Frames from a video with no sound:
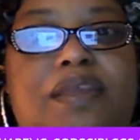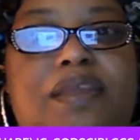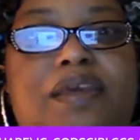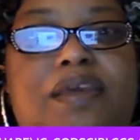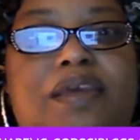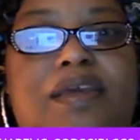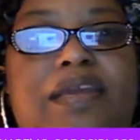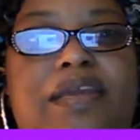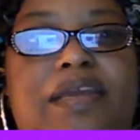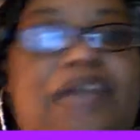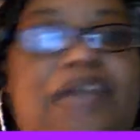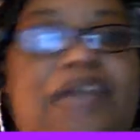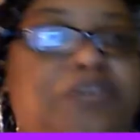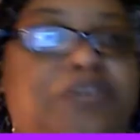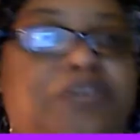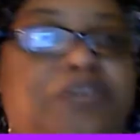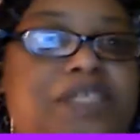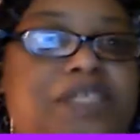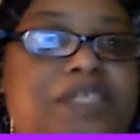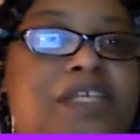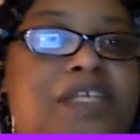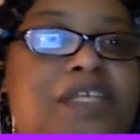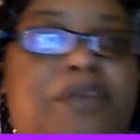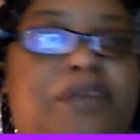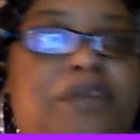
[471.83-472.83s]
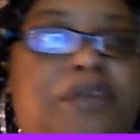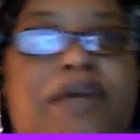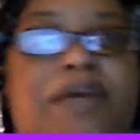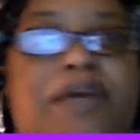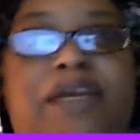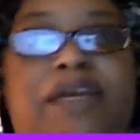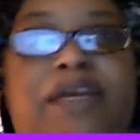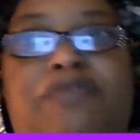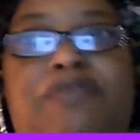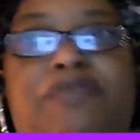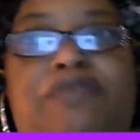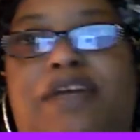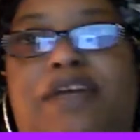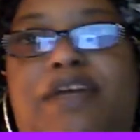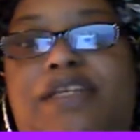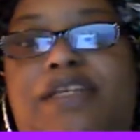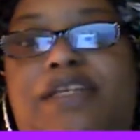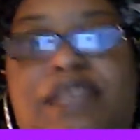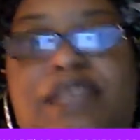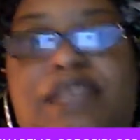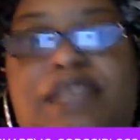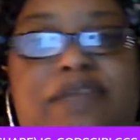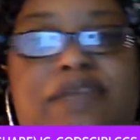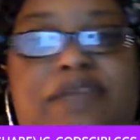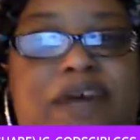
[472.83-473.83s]
not trusting nobody, afraid to
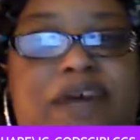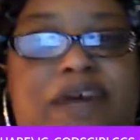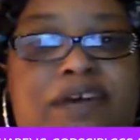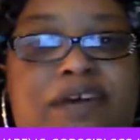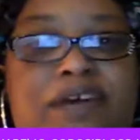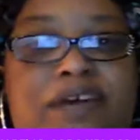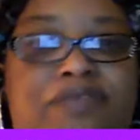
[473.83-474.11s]
leave out,